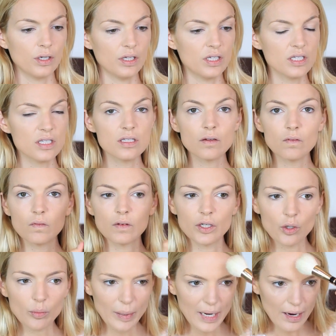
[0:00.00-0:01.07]
This is a
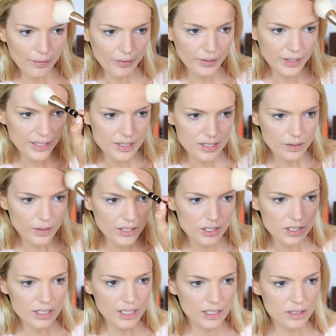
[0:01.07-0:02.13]
little powdery, so I
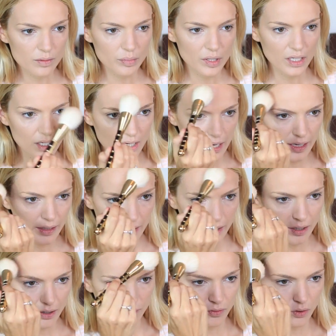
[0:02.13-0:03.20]
just like to be kind of
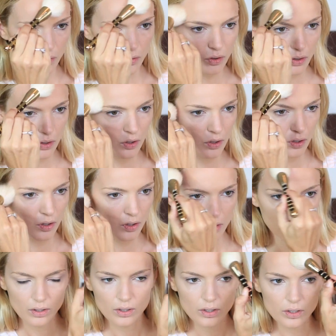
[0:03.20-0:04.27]
careful
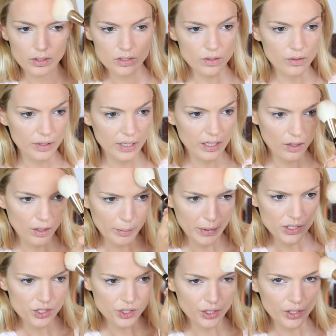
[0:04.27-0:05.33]
so I don't get it on
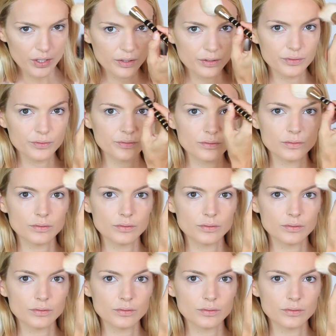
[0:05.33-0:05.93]
my shirt.